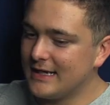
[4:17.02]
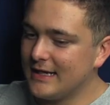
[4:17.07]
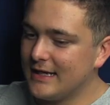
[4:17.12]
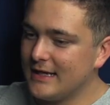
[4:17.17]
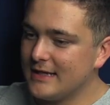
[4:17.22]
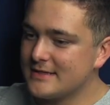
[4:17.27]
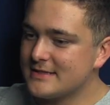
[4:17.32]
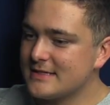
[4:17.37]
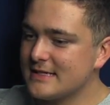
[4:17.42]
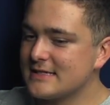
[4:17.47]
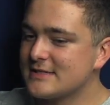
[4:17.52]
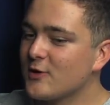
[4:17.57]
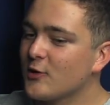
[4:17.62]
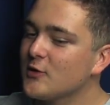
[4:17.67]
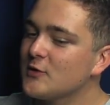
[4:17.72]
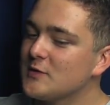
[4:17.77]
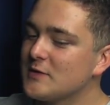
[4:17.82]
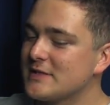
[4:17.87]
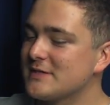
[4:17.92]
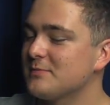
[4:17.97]
it's it's
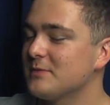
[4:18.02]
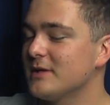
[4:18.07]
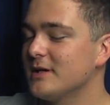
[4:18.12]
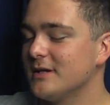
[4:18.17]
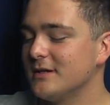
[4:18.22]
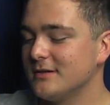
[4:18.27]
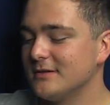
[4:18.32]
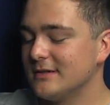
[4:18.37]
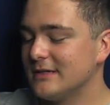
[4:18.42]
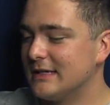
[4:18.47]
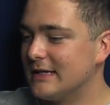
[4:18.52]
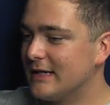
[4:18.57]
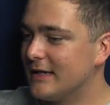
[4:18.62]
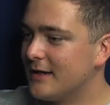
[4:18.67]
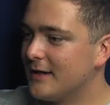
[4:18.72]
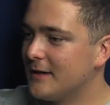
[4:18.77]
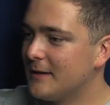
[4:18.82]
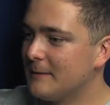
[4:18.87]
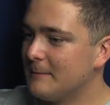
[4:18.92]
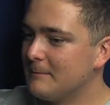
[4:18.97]
hard to explain.
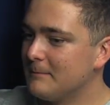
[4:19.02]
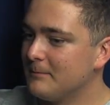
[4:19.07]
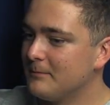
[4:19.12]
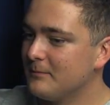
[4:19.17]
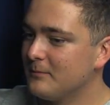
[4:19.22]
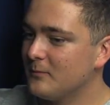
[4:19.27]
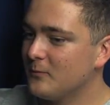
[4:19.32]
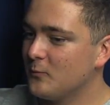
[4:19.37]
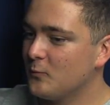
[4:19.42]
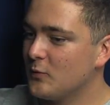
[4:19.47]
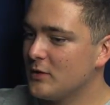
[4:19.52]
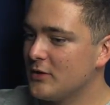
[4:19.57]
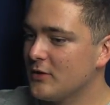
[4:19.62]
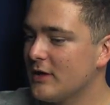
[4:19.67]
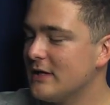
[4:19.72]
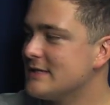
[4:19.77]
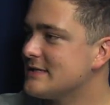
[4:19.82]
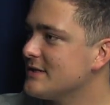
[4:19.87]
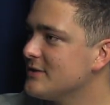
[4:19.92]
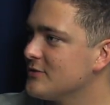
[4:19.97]
Um, when you're
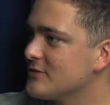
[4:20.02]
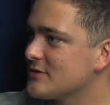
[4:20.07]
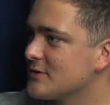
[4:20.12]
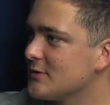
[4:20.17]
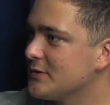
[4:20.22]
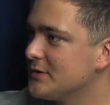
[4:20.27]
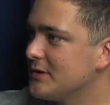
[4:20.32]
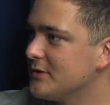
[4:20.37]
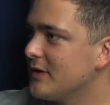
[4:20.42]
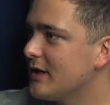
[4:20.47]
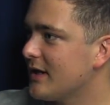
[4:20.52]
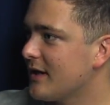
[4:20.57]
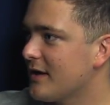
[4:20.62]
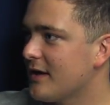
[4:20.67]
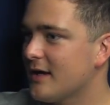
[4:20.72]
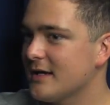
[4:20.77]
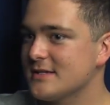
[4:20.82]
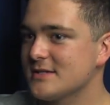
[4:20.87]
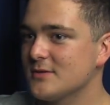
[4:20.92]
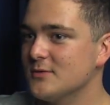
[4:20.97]
18 years old and you get out of
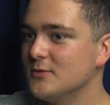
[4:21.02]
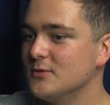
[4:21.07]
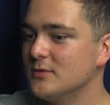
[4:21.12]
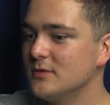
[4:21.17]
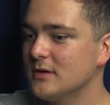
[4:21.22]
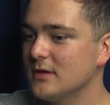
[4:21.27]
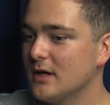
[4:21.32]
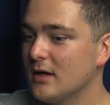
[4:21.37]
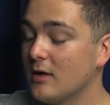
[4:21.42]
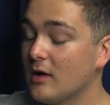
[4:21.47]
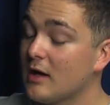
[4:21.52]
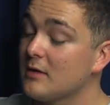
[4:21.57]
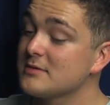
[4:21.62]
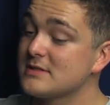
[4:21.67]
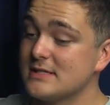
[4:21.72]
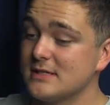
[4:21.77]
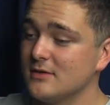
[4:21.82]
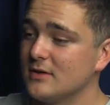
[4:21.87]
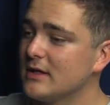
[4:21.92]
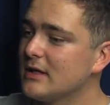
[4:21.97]
high school, I was
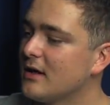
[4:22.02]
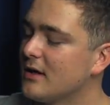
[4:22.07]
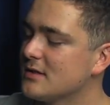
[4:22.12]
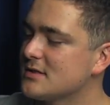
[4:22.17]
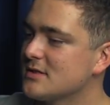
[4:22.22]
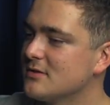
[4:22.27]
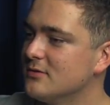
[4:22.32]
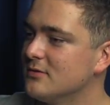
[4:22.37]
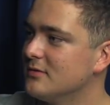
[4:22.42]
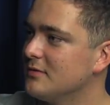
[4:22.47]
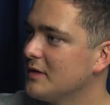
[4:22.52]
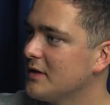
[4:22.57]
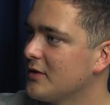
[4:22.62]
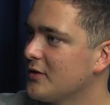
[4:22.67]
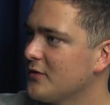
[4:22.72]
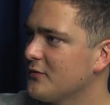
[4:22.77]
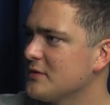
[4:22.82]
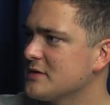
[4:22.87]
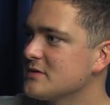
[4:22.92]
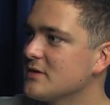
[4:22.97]
still in high school, and all
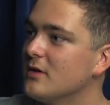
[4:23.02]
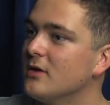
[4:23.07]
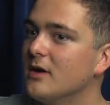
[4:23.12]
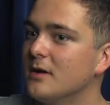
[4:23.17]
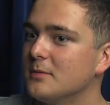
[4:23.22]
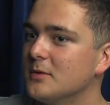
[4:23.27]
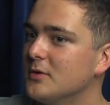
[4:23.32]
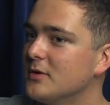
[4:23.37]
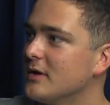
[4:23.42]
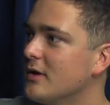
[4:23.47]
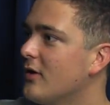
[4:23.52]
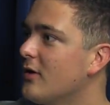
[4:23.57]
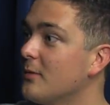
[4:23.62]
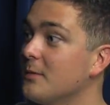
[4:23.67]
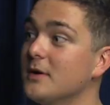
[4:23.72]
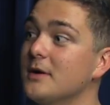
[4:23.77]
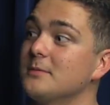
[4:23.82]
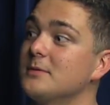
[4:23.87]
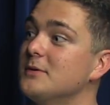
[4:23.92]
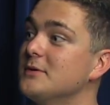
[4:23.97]
your friends are like, oh, I'm going to
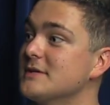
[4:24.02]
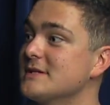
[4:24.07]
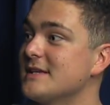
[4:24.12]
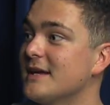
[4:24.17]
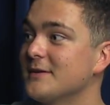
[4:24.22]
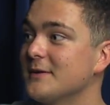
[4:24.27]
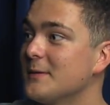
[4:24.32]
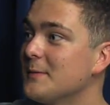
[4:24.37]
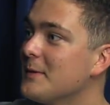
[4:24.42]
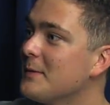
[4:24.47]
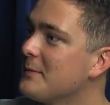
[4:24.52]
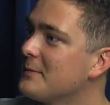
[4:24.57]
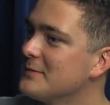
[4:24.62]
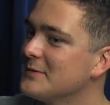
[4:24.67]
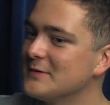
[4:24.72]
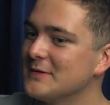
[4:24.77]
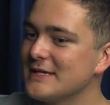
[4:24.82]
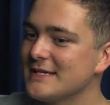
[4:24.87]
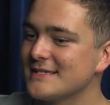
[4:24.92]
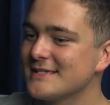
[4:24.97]
Auburn, I'm going to South Alabama, I'm
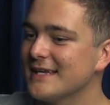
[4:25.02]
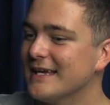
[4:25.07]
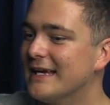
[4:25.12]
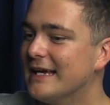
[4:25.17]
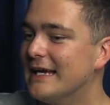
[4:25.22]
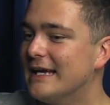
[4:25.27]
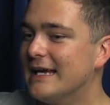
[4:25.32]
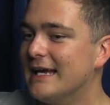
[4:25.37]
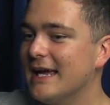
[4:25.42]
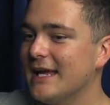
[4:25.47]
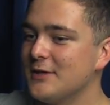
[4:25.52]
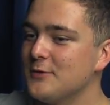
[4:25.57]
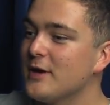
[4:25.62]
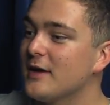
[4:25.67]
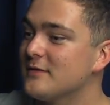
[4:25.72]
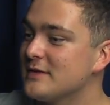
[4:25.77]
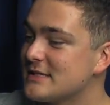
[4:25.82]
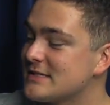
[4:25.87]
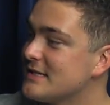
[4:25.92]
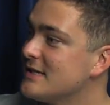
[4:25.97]
doing this. Mm. And you
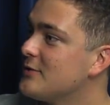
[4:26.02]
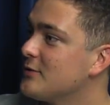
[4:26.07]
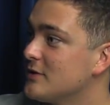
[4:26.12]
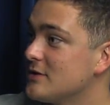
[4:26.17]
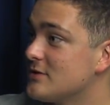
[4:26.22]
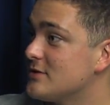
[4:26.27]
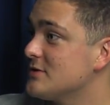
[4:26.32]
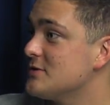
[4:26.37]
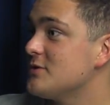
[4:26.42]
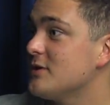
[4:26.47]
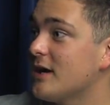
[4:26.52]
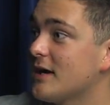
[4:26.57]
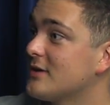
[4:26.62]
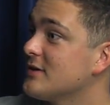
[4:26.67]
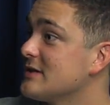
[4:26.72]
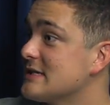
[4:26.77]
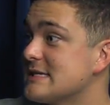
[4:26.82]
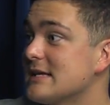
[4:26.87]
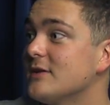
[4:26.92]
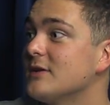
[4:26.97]
have this secret because I
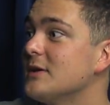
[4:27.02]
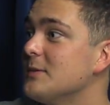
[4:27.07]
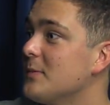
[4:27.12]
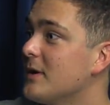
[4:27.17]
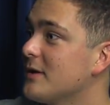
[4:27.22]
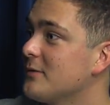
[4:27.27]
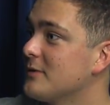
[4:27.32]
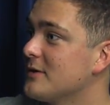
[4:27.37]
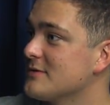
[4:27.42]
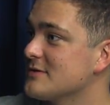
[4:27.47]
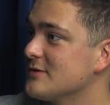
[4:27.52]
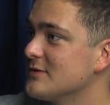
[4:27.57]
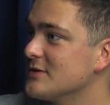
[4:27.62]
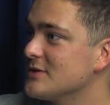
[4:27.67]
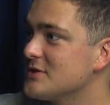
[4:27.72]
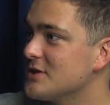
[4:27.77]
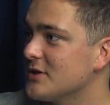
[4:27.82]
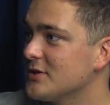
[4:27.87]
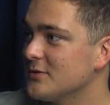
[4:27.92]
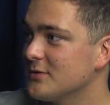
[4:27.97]
couldn't tell anybody when I was on the
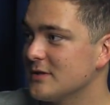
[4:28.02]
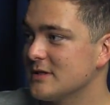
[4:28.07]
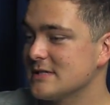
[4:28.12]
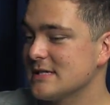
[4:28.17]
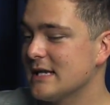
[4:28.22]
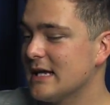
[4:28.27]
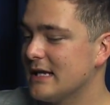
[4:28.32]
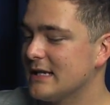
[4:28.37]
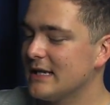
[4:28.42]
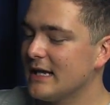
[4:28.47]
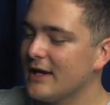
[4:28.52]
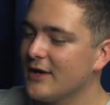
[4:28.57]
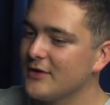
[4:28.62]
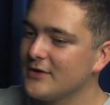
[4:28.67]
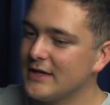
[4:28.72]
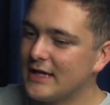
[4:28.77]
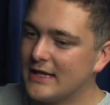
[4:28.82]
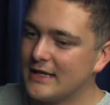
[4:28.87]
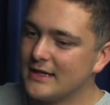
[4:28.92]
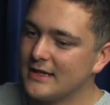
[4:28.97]
show because it hadn't aired
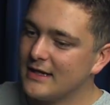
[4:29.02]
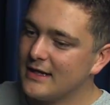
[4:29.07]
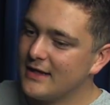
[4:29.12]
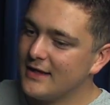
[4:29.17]
yet.